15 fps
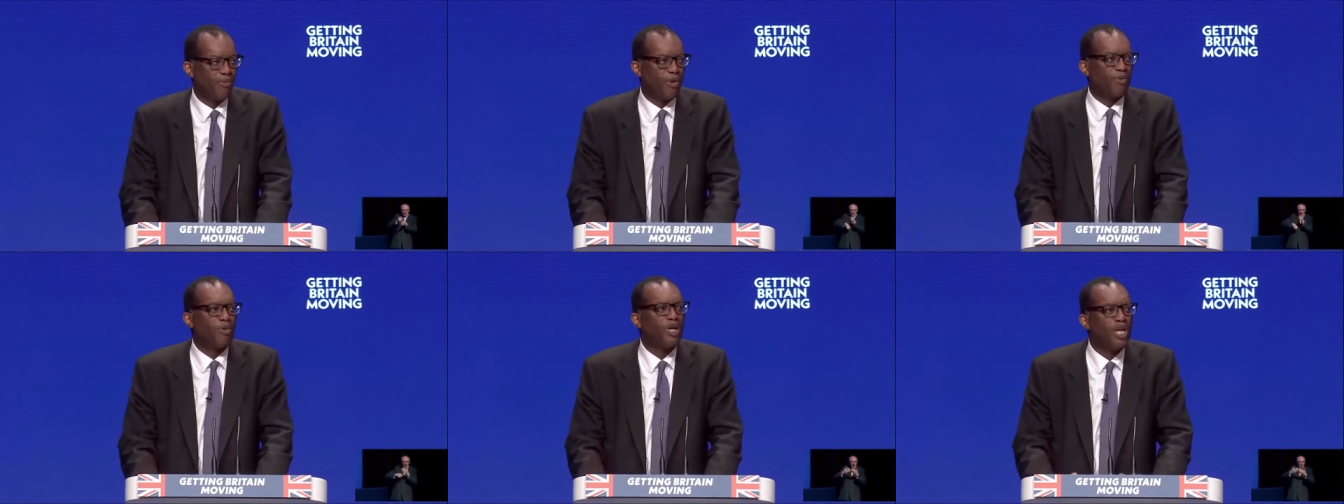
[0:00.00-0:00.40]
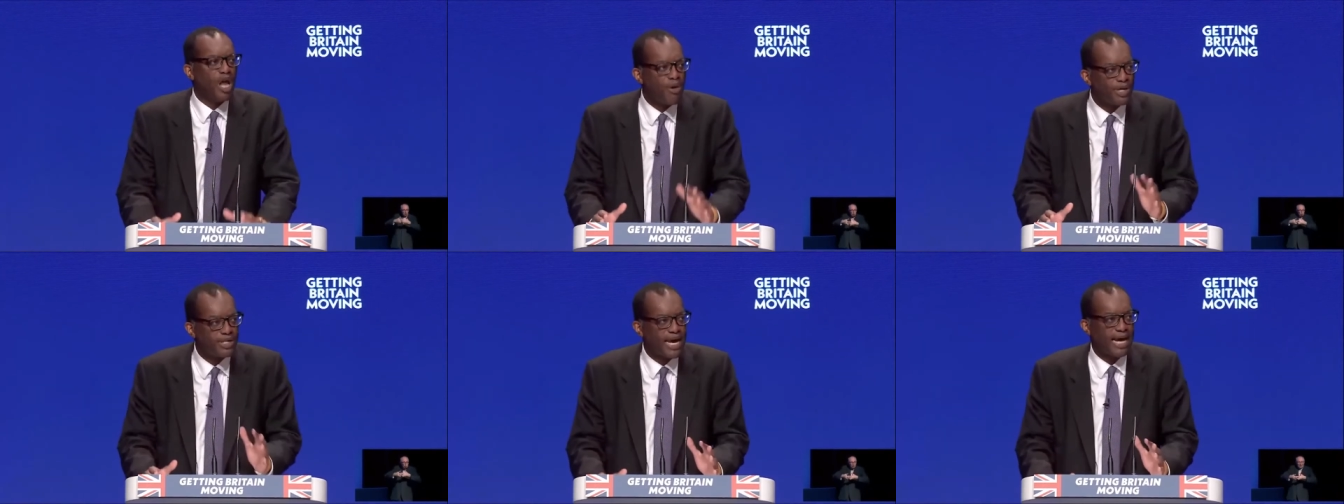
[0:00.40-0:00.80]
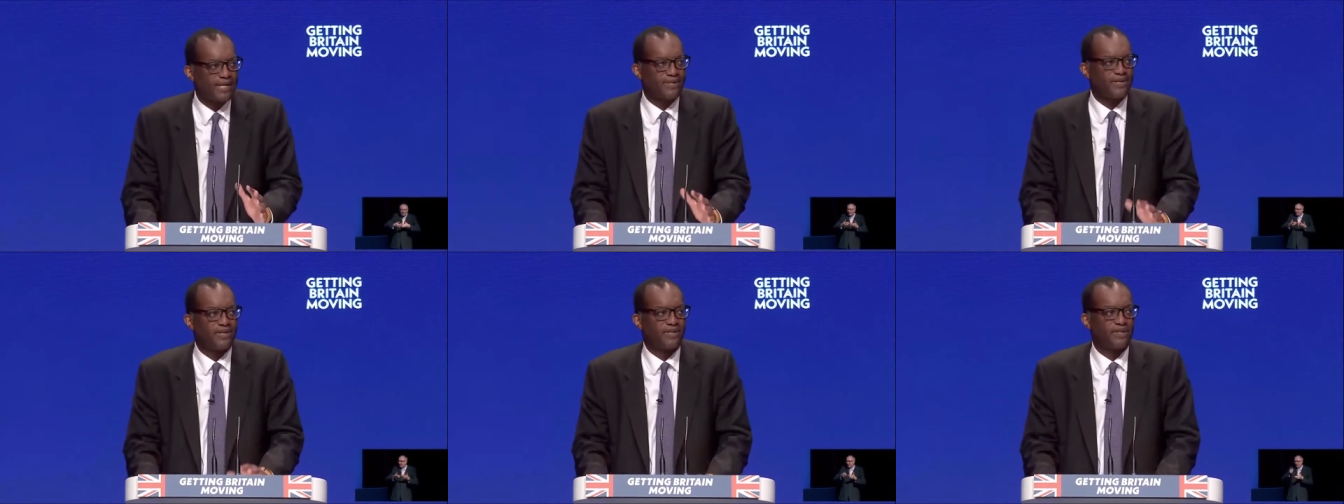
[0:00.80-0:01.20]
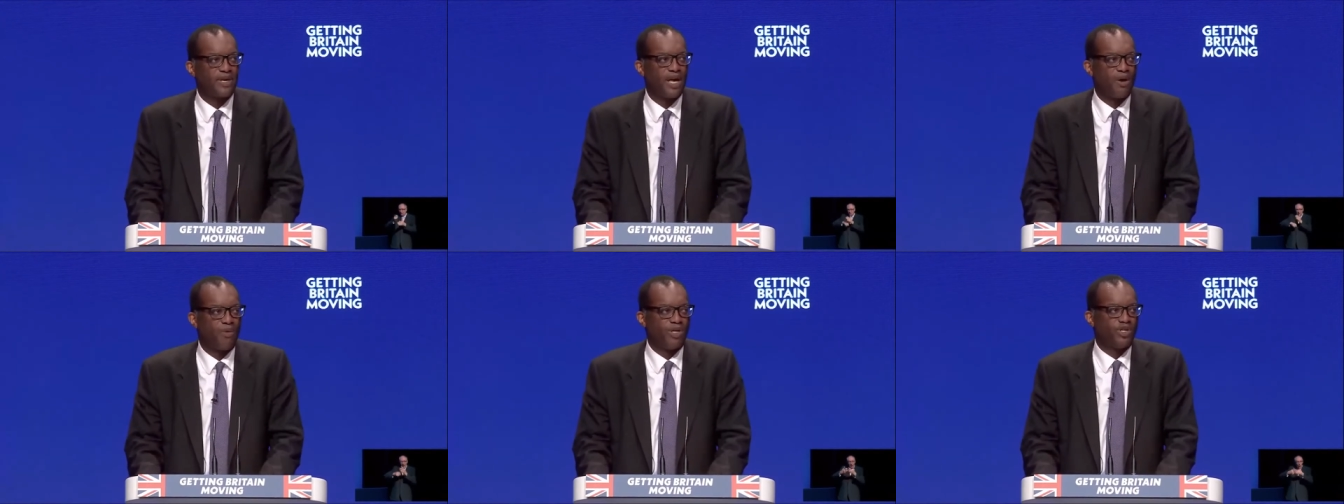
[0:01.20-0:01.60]
We will lower taxes
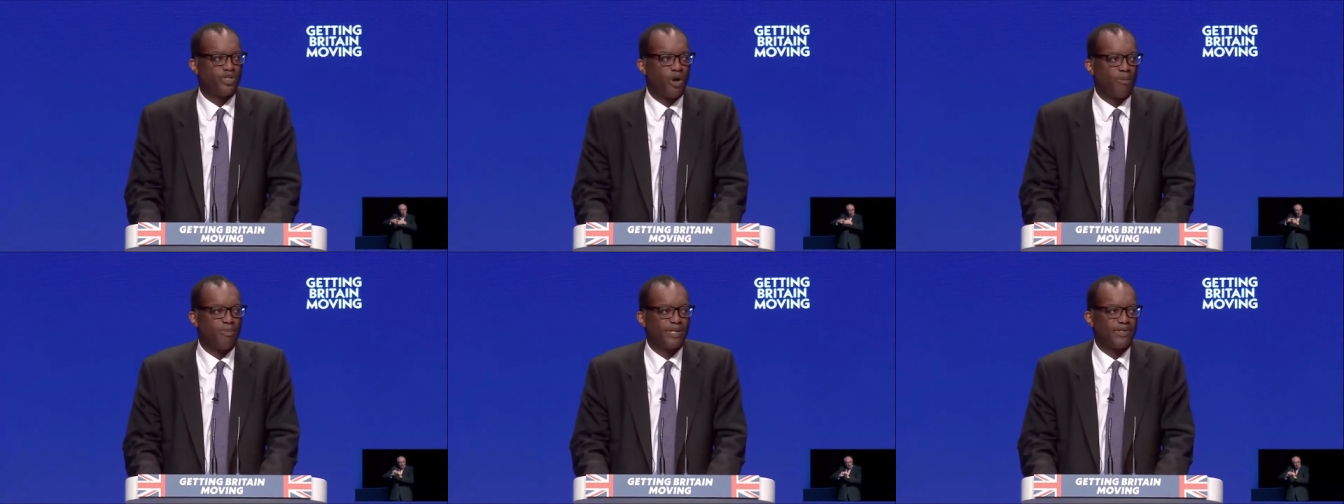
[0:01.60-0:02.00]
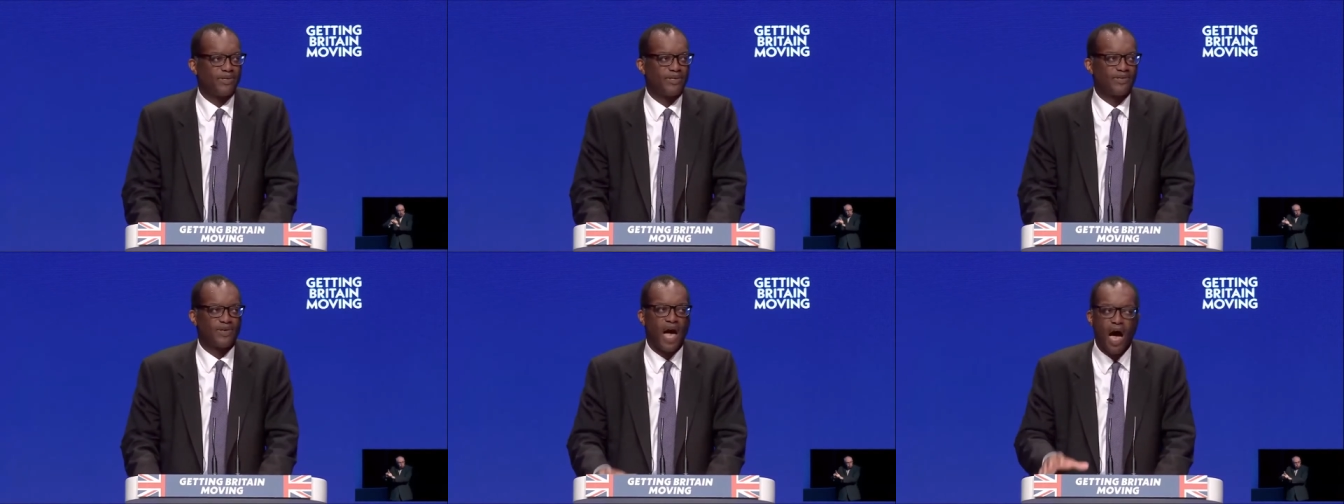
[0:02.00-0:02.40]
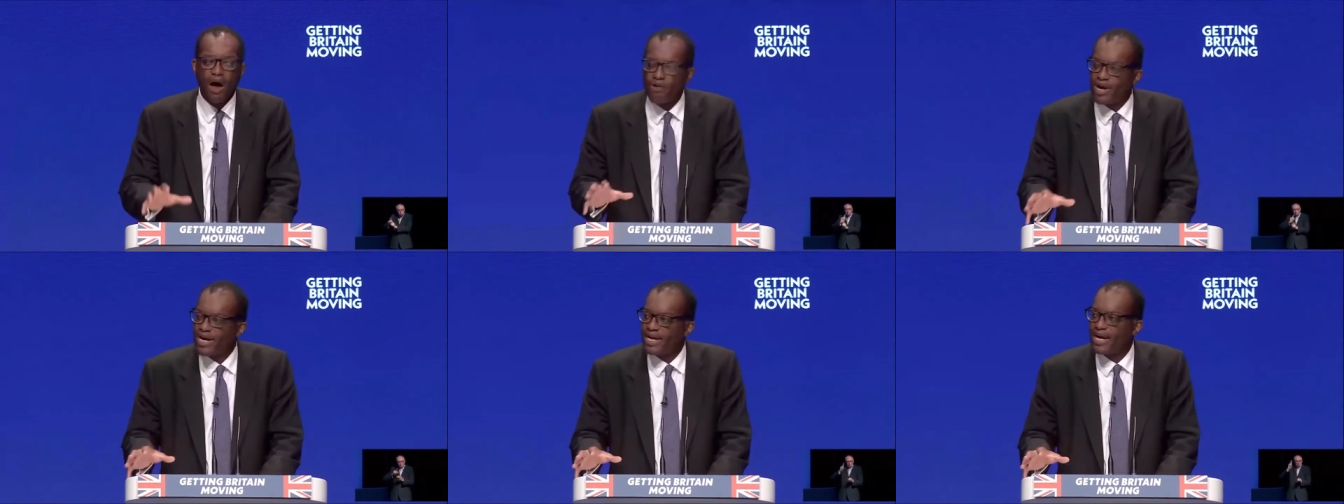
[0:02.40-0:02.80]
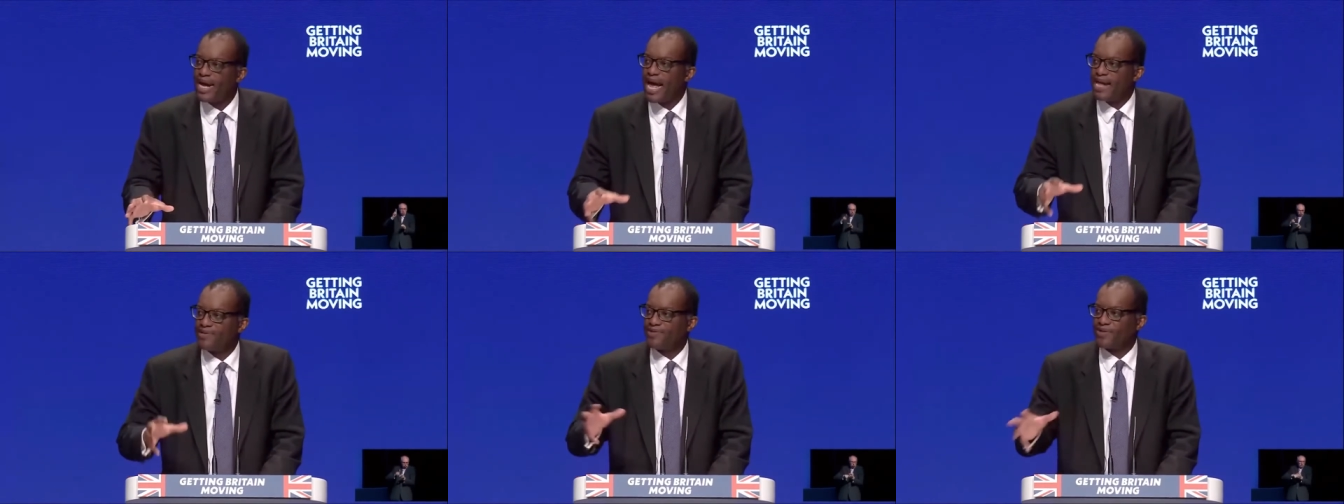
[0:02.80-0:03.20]
which stop businesses hiring
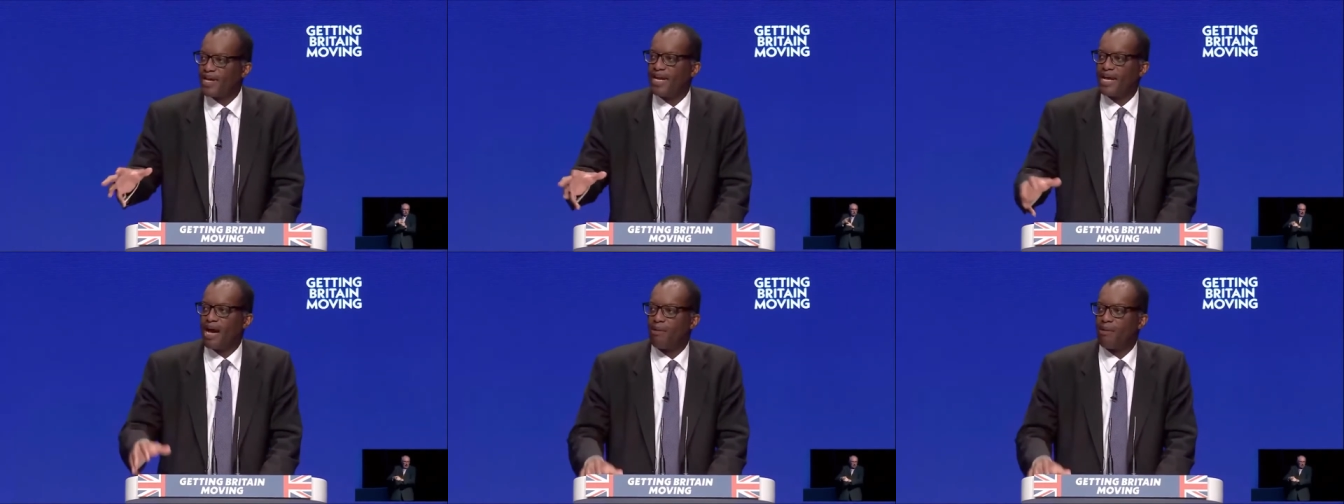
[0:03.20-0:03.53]
and skilling